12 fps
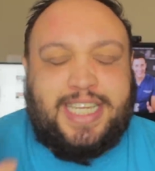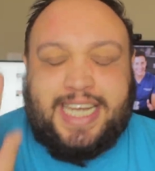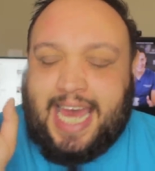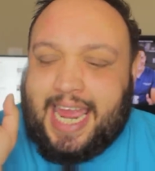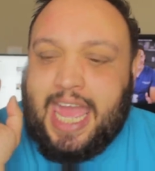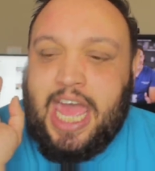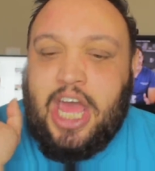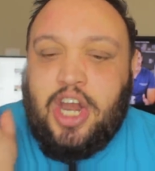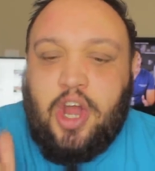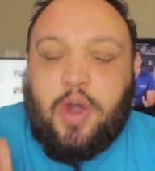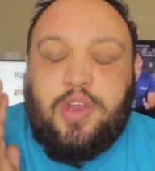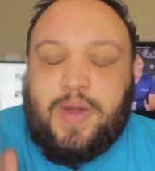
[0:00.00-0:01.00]
And like,
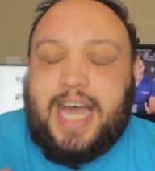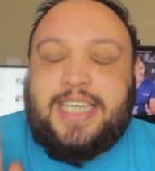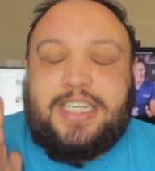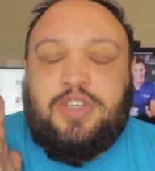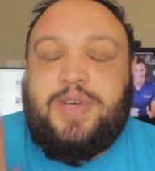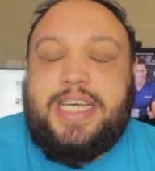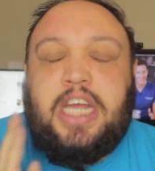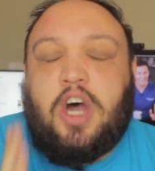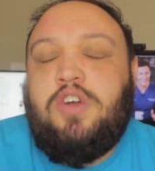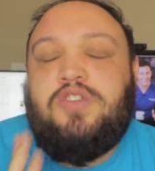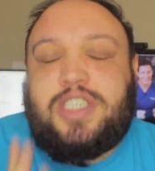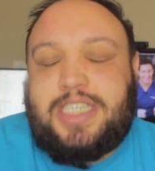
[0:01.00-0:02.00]
no, you guys, you need to
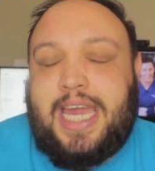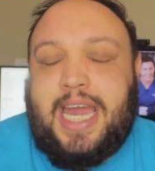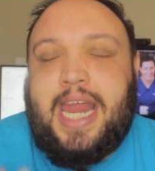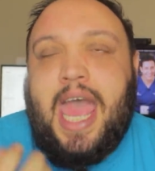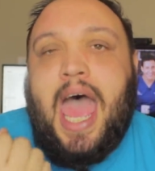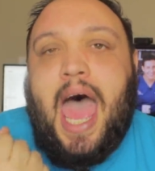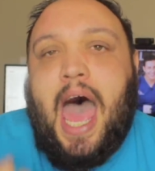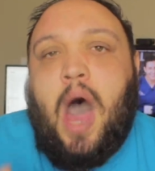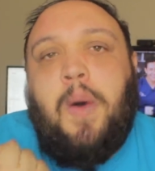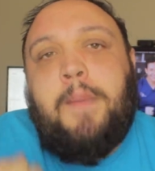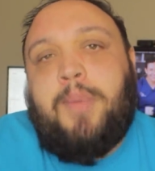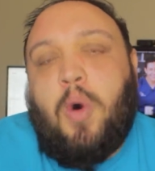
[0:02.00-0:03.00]
understand
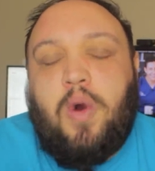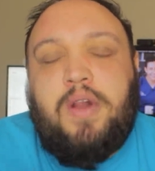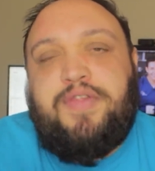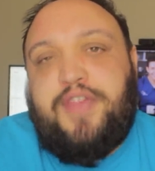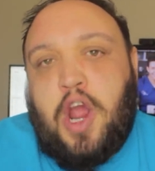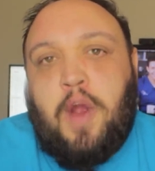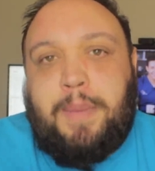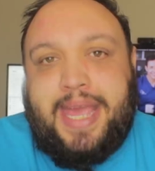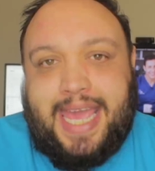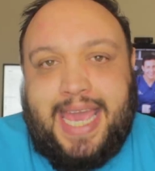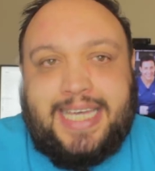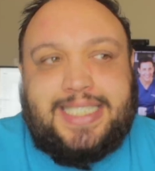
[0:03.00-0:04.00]
how important therapy
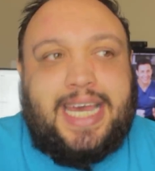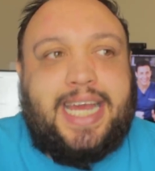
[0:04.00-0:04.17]
is.